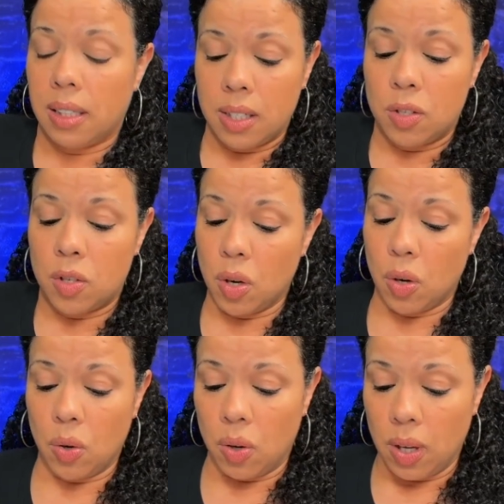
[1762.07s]

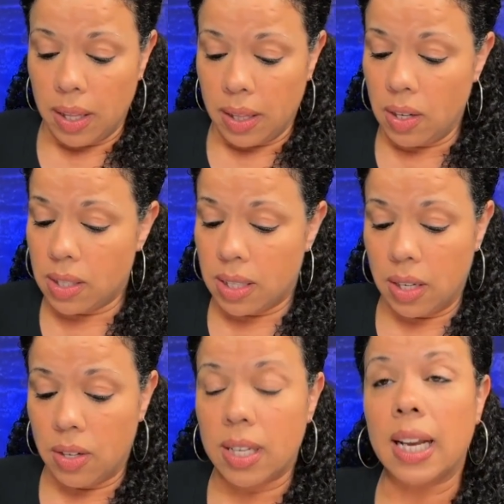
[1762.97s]
So there's
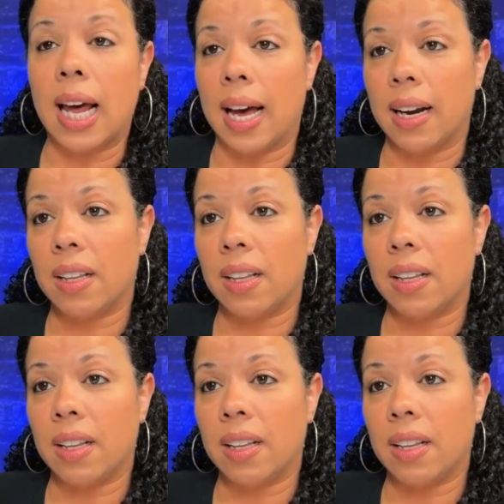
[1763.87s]
a lot.